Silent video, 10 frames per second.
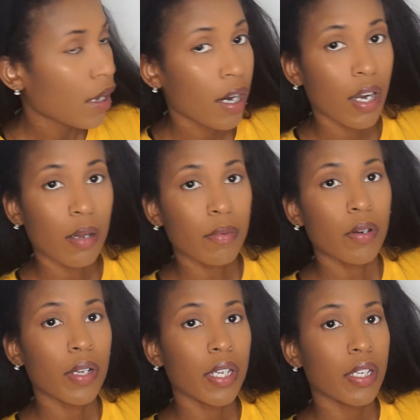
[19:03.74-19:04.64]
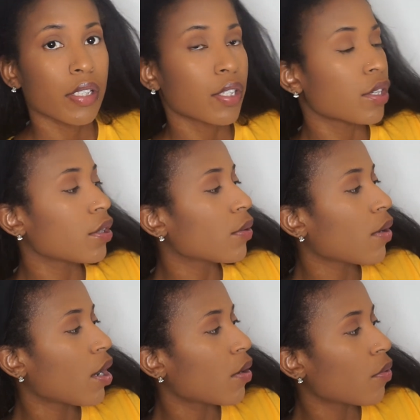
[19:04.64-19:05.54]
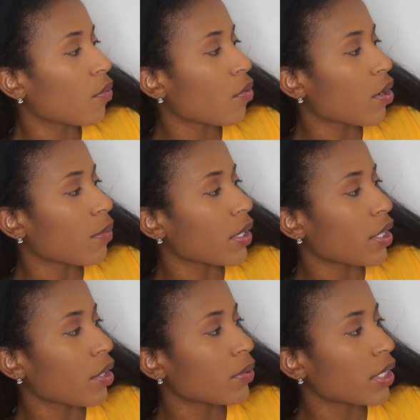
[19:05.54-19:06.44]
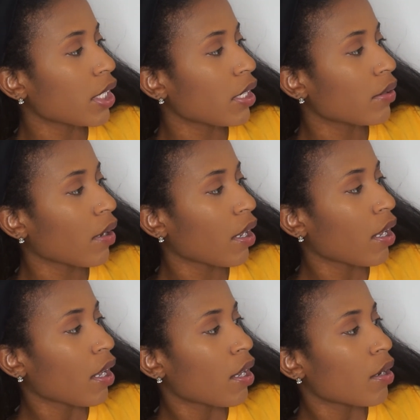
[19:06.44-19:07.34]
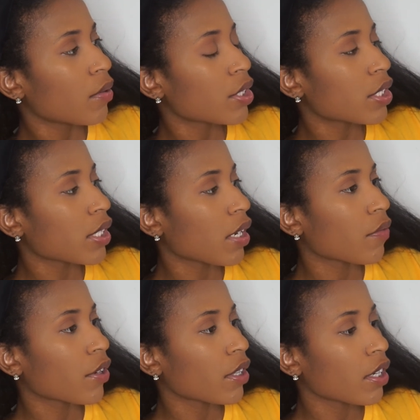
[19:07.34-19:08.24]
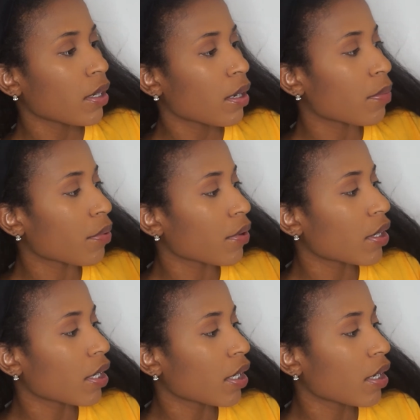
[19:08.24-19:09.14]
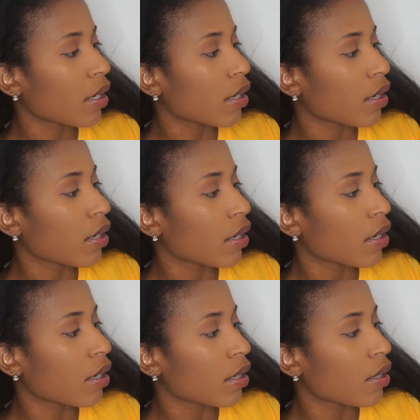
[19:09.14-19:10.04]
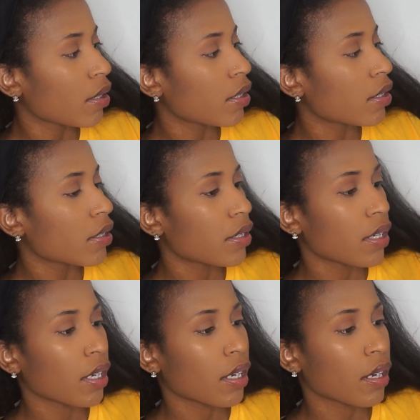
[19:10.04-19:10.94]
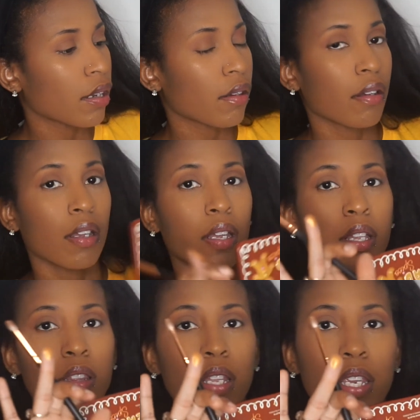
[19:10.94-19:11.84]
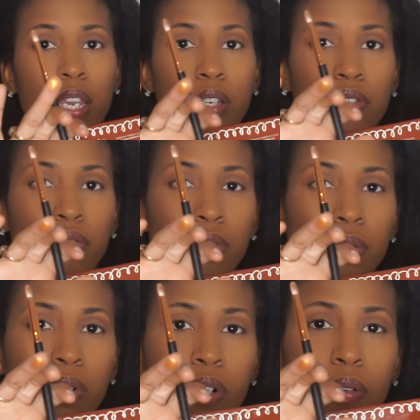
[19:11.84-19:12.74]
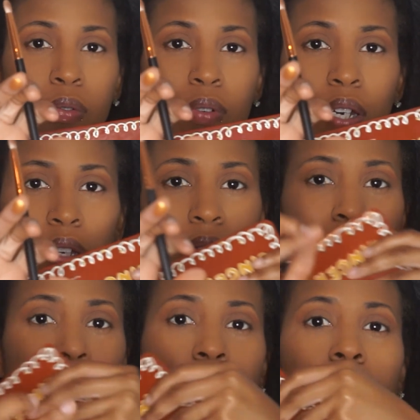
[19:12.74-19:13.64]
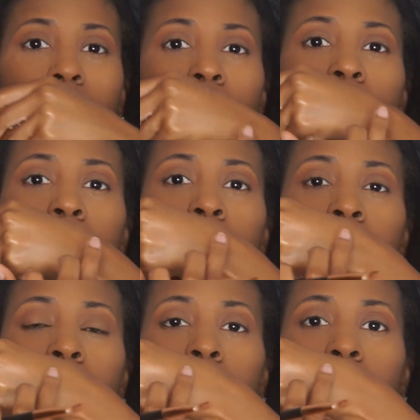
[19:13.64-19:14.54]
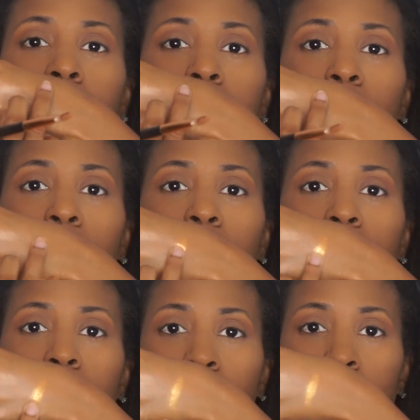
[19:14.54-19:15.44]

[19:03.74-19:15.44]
alright, I'm going into Warm and Toasty, which is a really pretty, see, like a true gold. Can you see that color? Let's watch it.